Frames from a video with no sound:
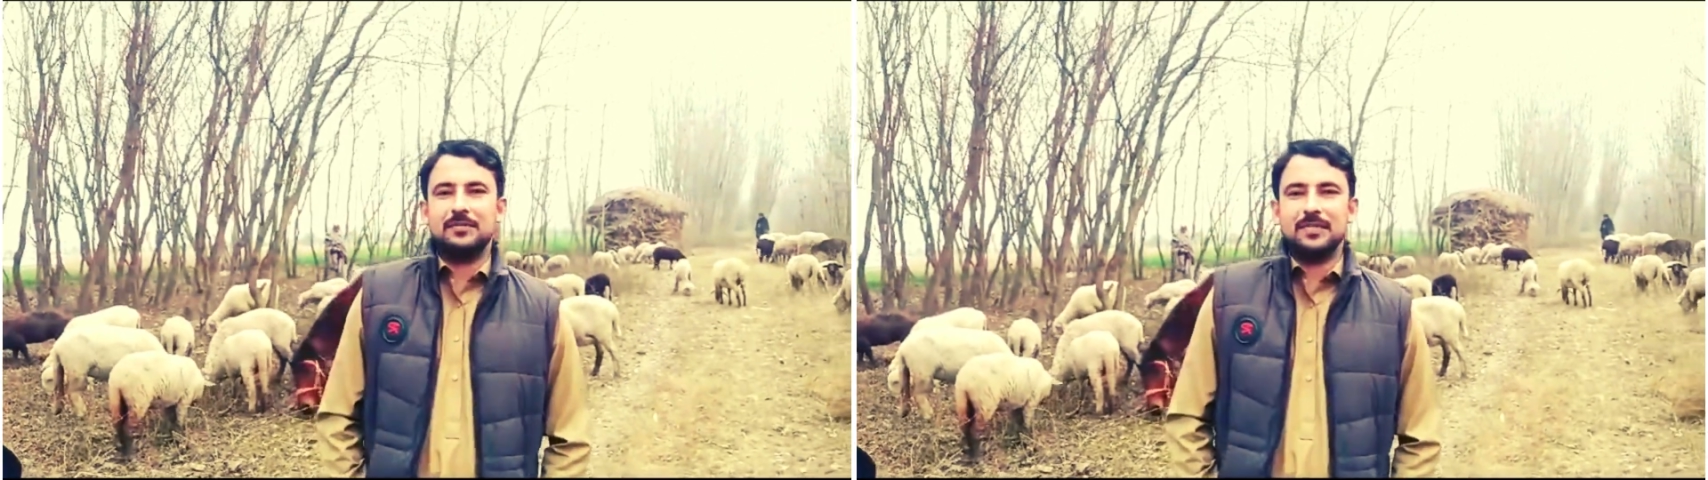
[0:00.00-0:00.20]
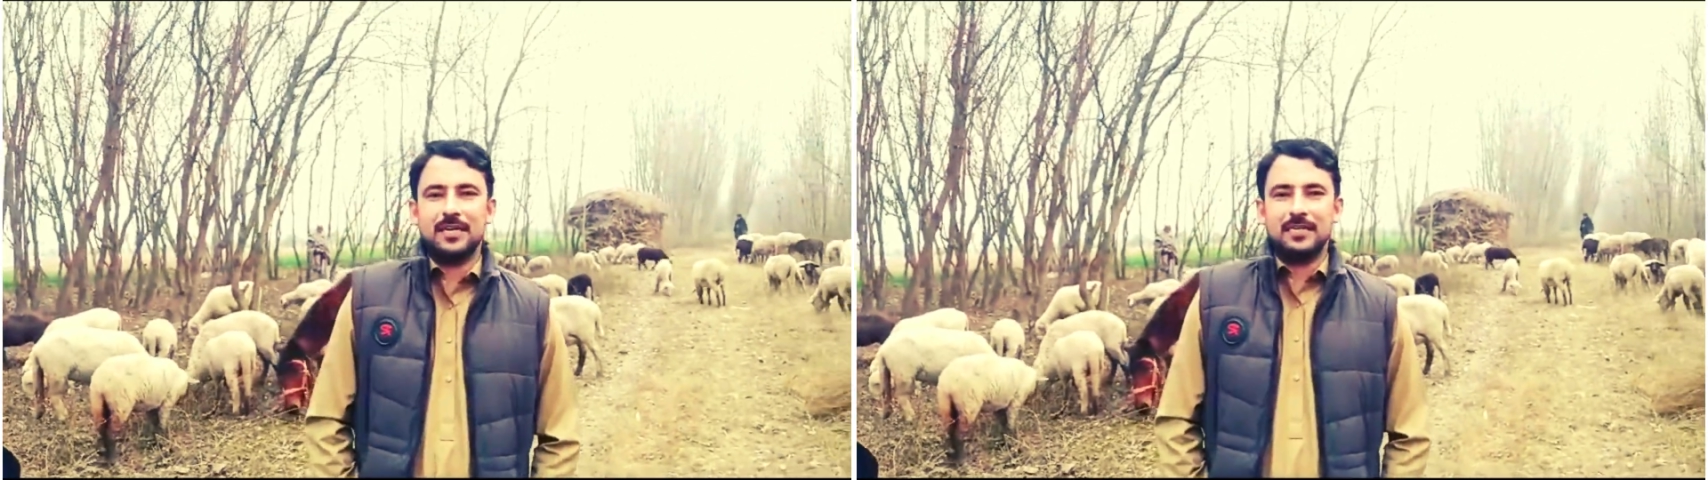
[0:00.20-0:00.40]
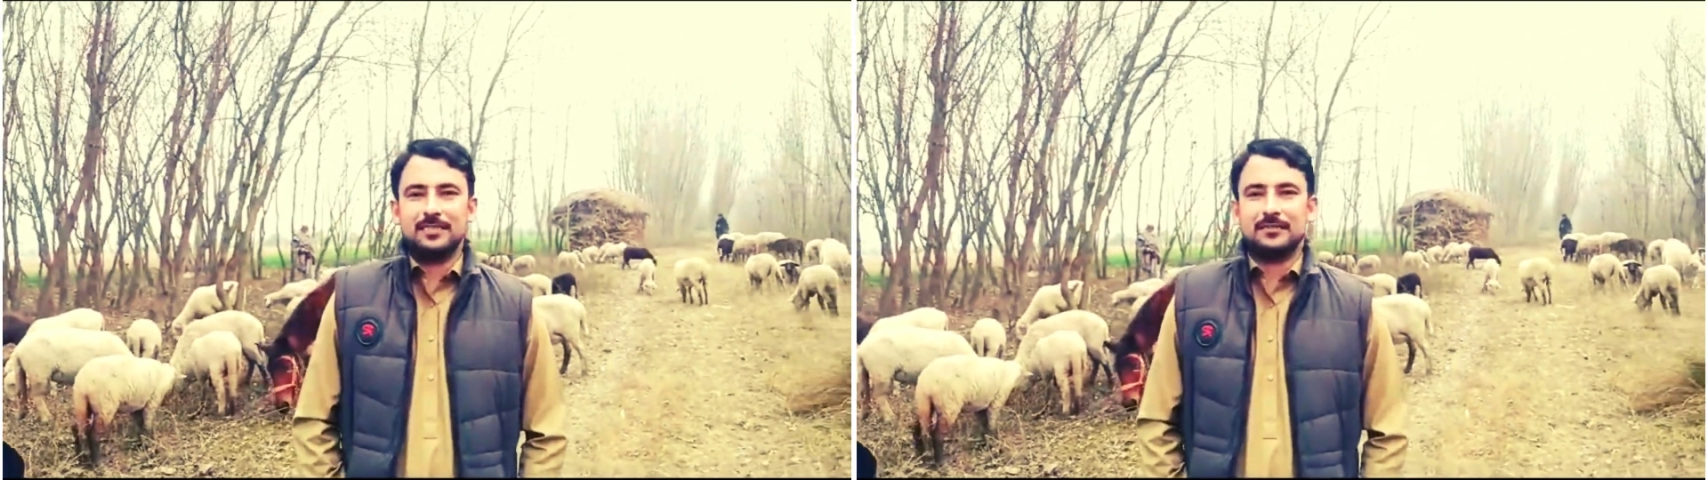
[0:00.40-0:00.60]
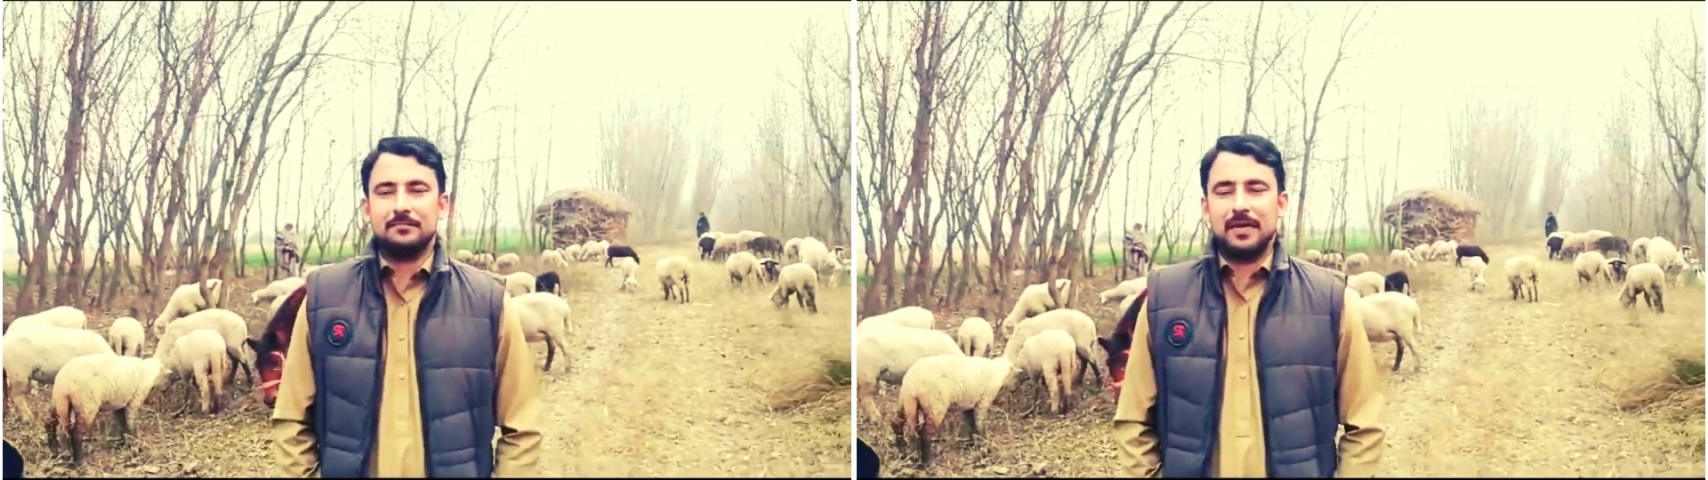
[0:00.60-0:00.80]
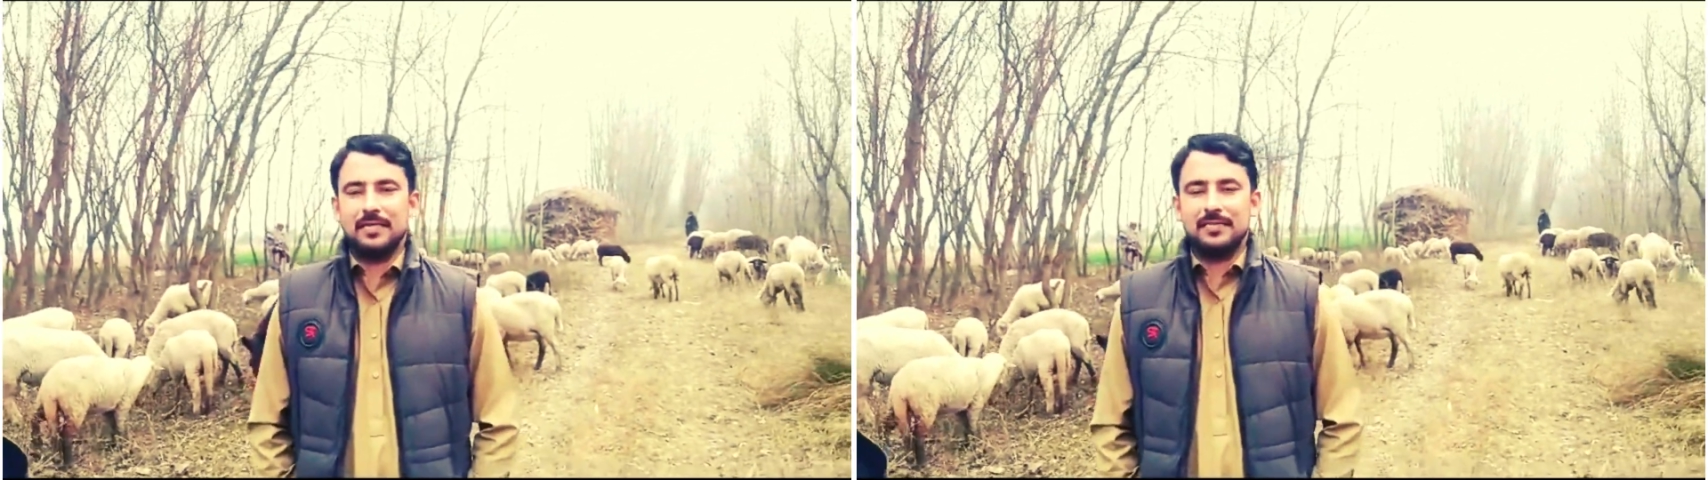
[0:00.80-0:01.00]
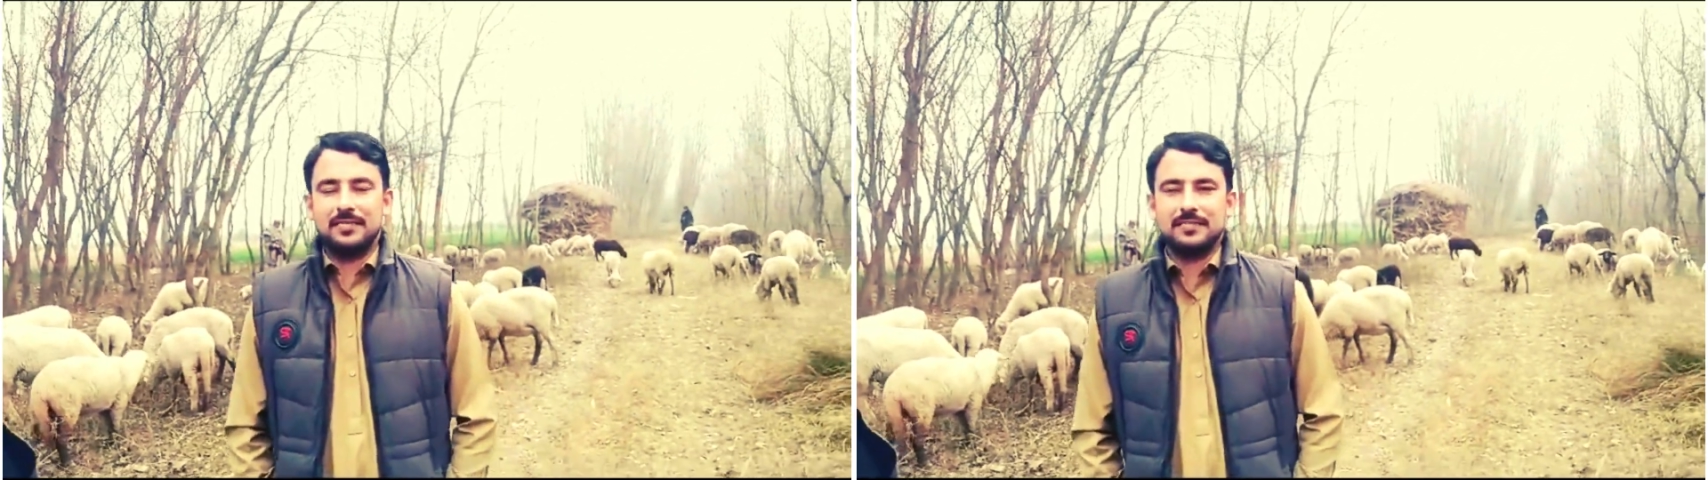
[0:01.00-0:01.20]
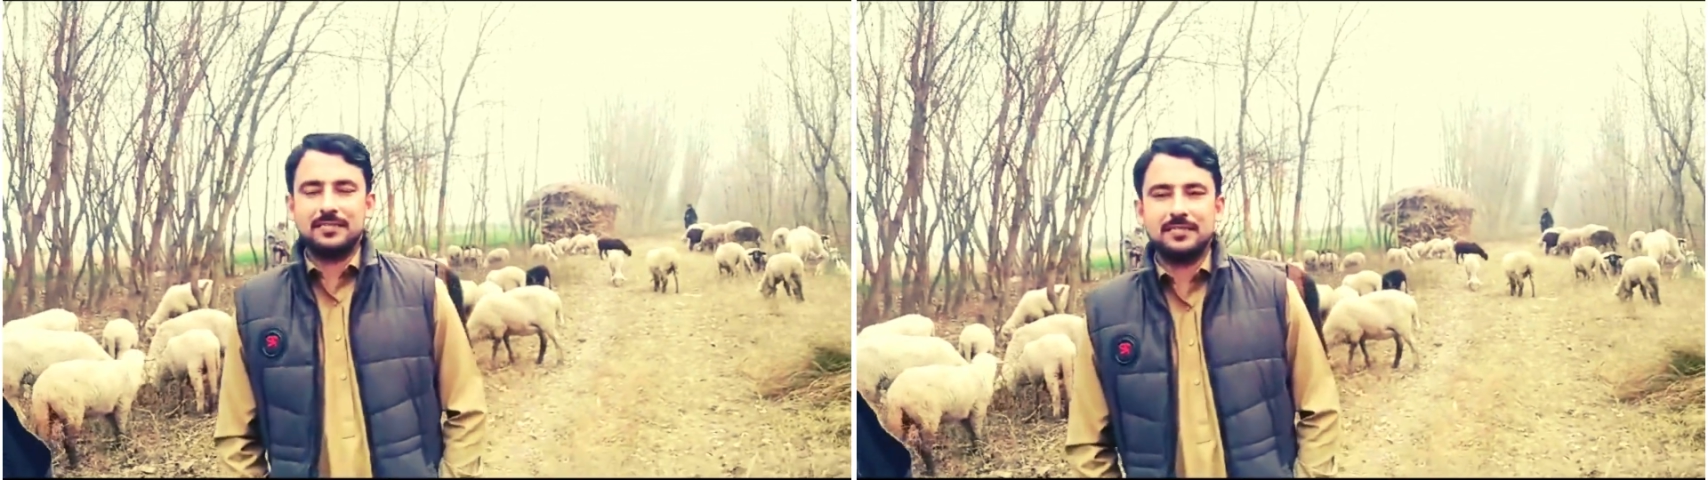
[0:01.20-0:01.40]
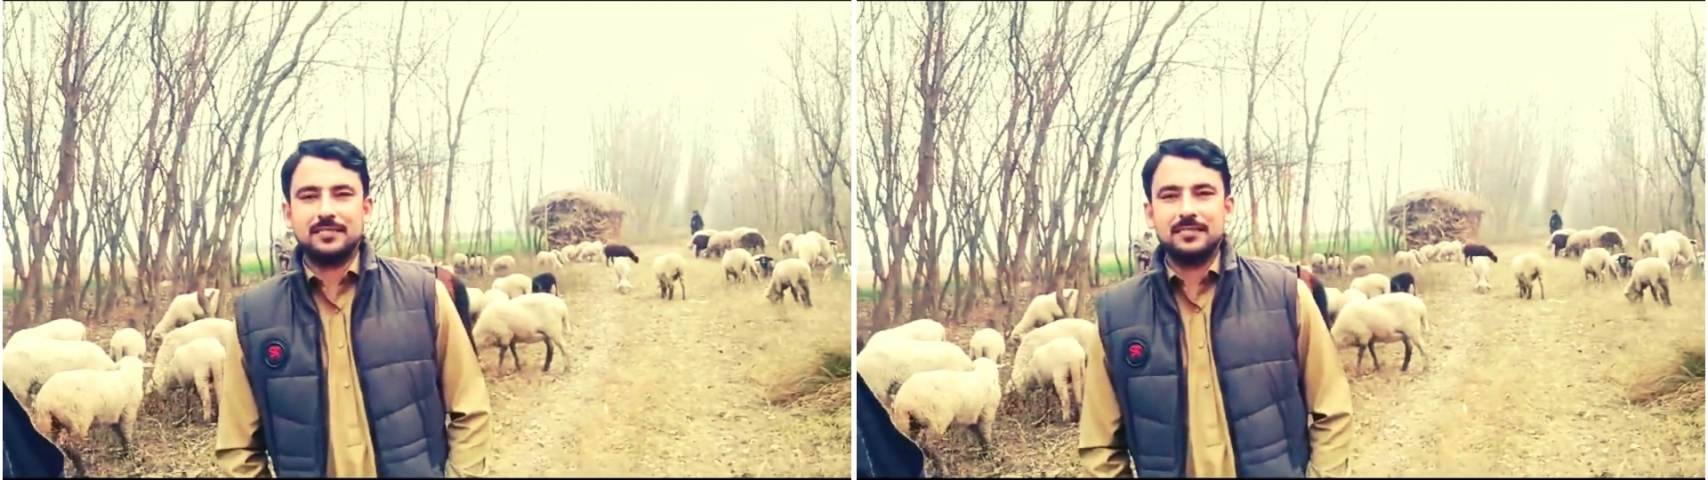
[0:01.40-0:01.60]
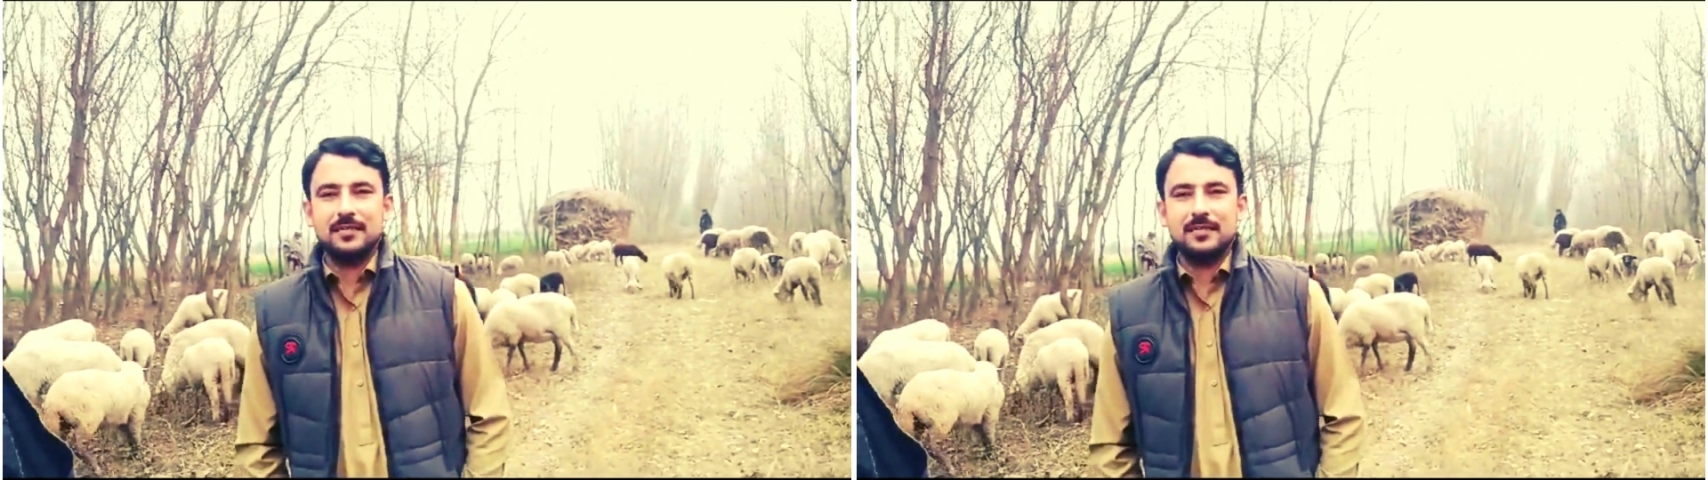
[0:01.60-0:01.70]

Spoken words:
there are many reasons.